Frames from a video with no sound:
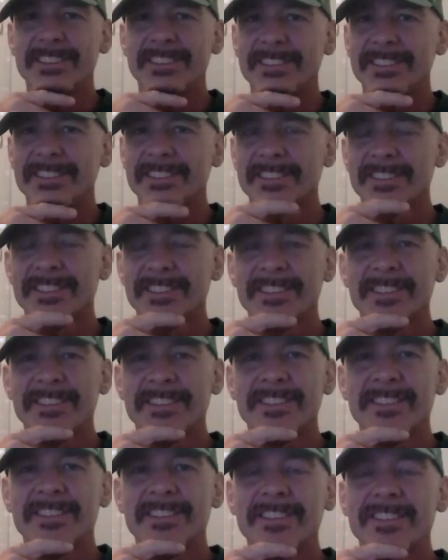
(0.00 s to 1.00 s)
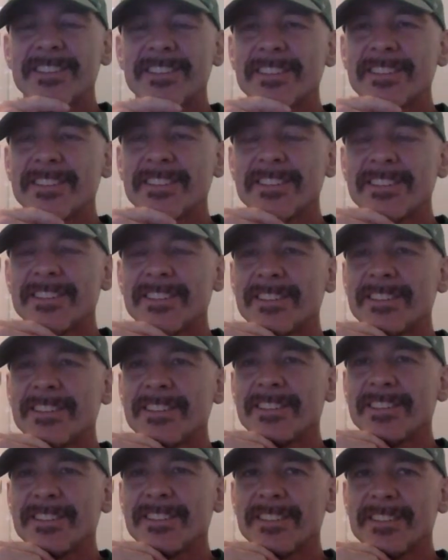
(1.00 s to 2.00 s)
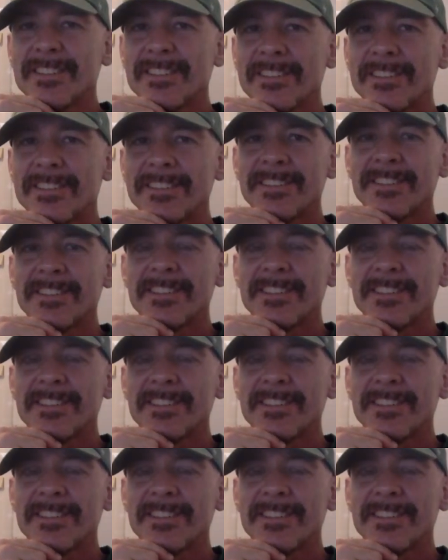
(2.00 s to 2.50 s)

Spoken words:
growing, and they're my brother's super happy. You